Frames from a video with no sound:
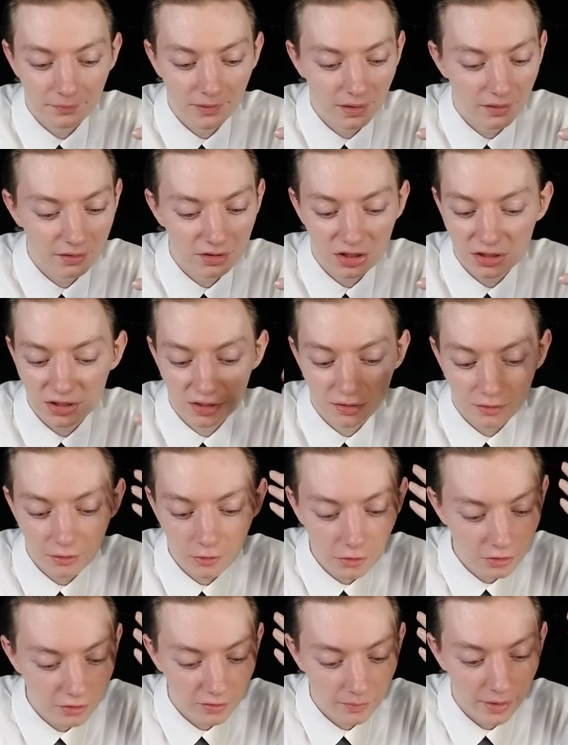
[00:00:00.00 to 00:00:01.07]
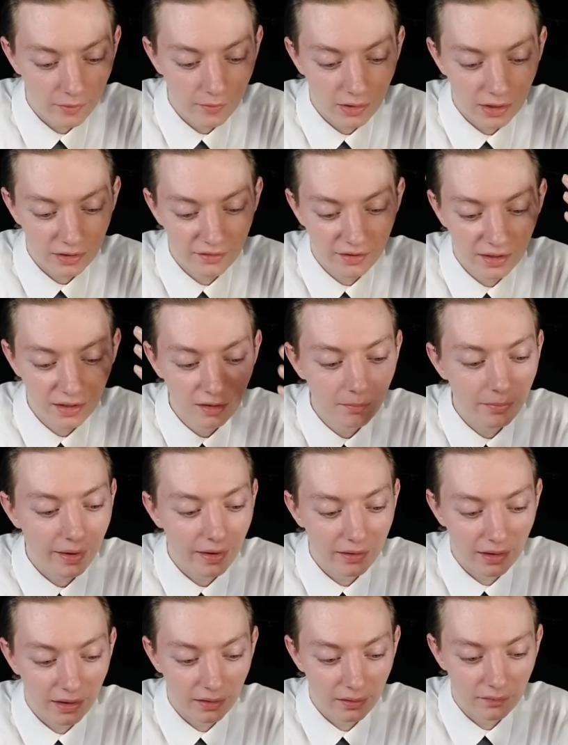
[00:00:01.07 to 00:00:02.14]
it irks me when I take a
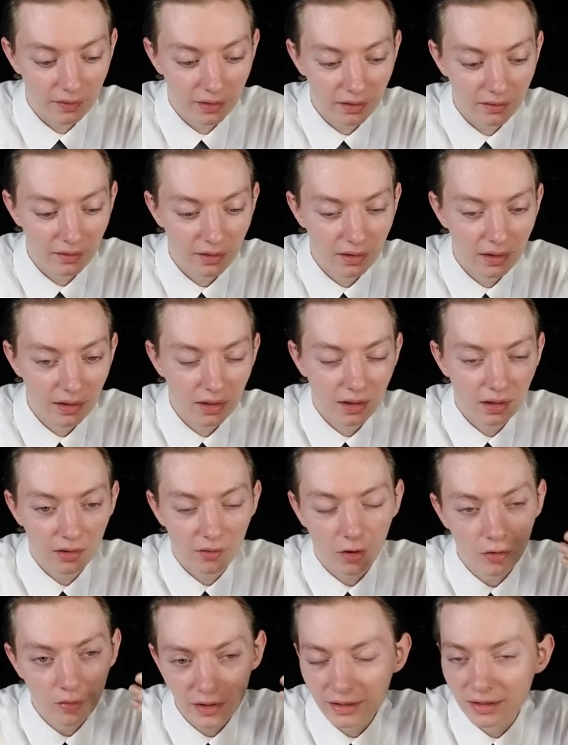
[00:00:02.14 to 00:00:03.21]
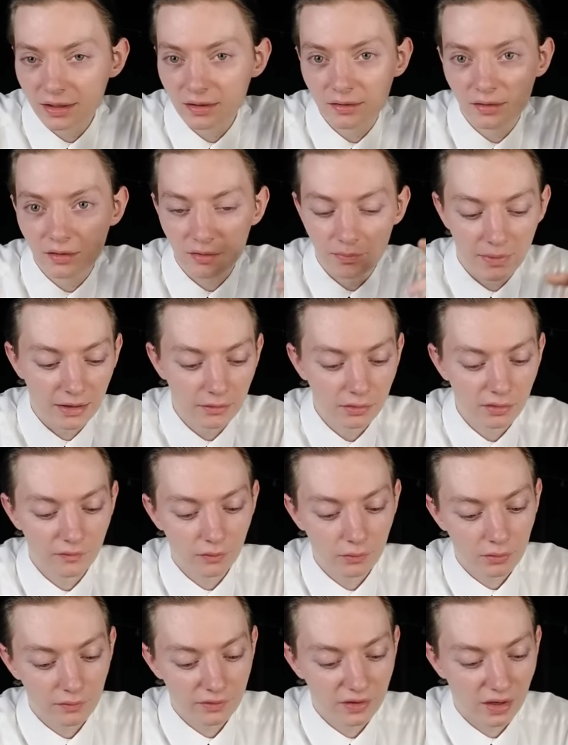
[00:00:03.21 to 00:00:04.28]
bite out of it, and all I get is this
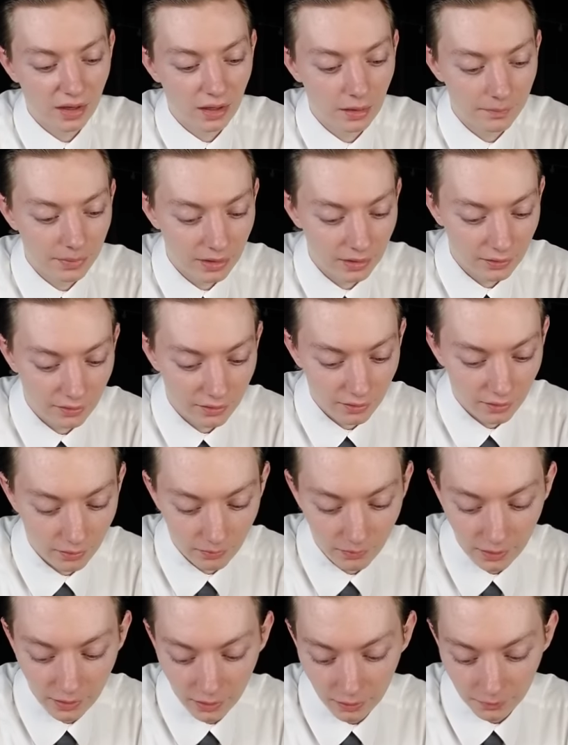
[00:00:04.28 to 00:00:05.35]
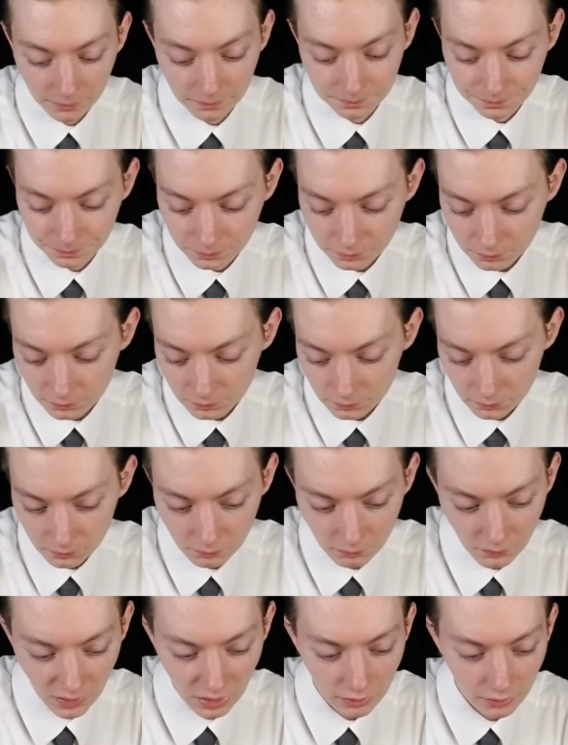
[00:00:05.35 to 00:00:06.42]
mouthful of toppings, and you
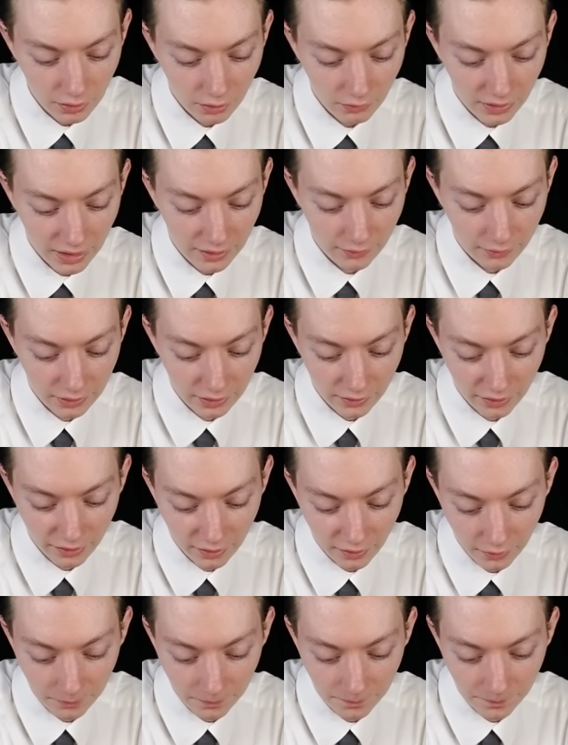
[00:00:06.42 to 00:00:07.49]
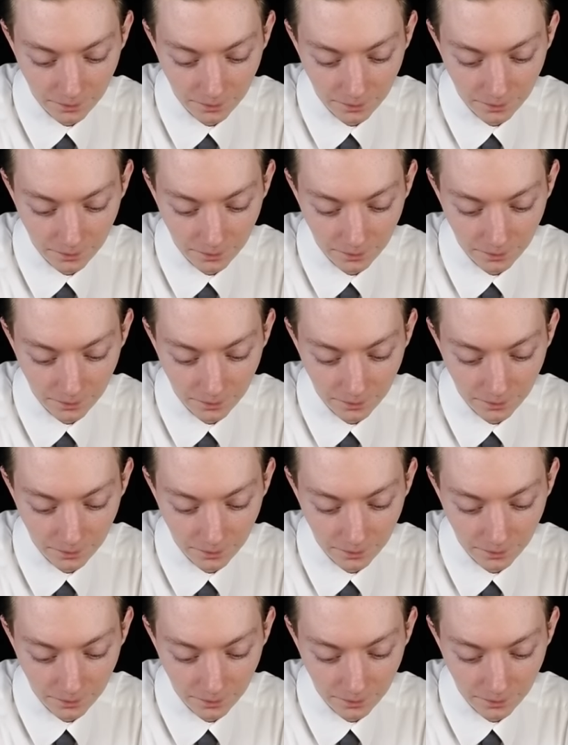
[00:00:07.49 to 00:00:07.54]
know how it is, so.